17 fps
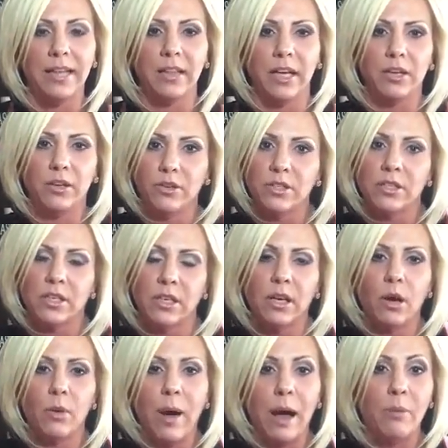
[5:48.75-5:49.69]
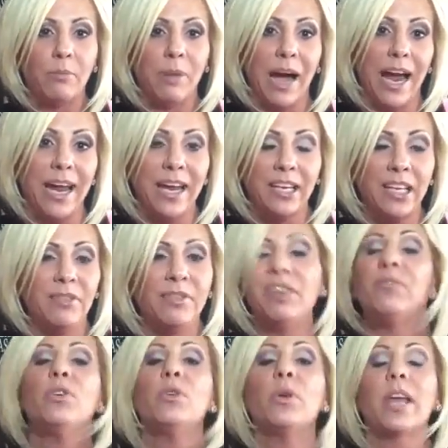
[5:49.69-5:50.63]
like you're just going to go out and buy it, even
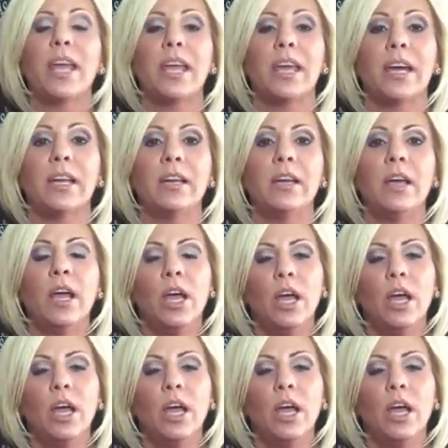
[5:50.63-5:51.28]
if you can.